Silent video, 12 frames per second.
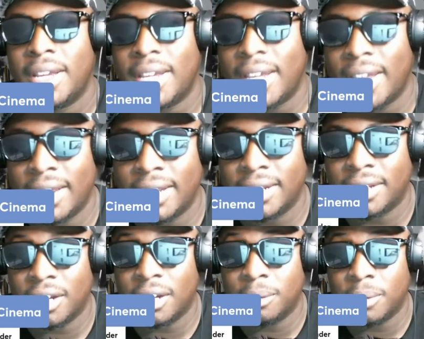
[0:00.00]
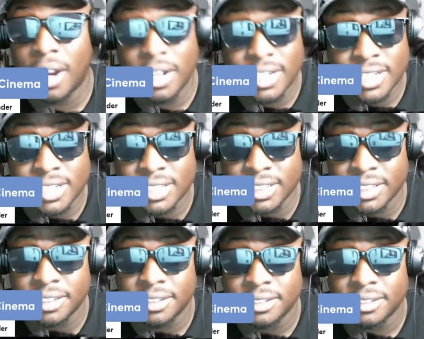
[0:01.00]
And um,
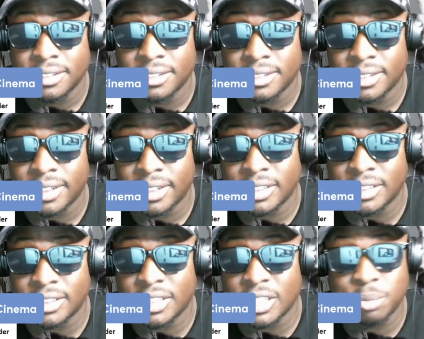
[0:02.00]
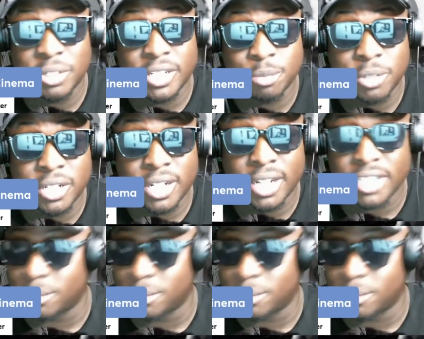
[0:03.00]
honestly, it's it's been, it's been nice.